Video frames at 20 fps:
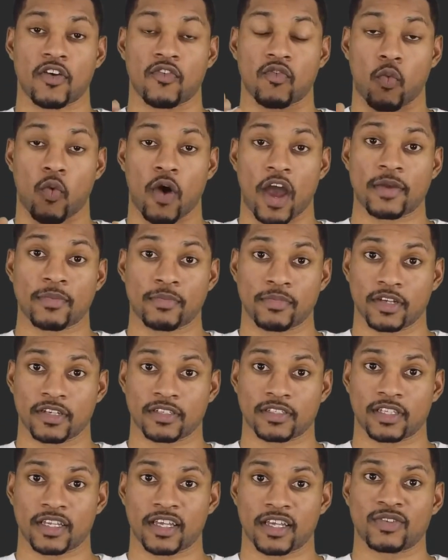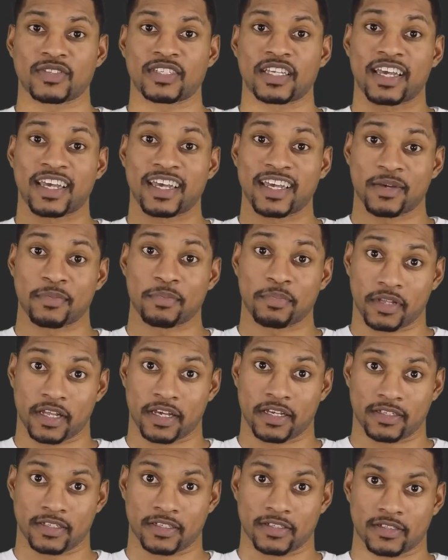of white blood cells and
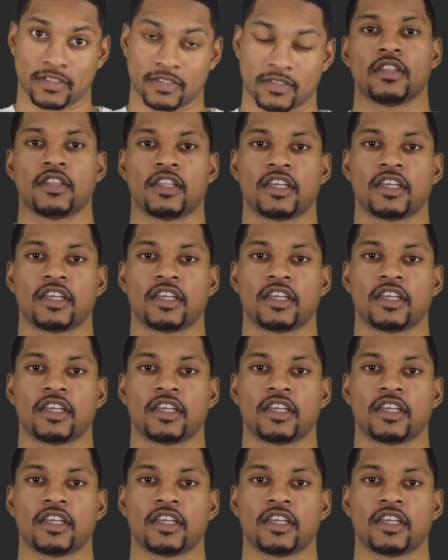platelets.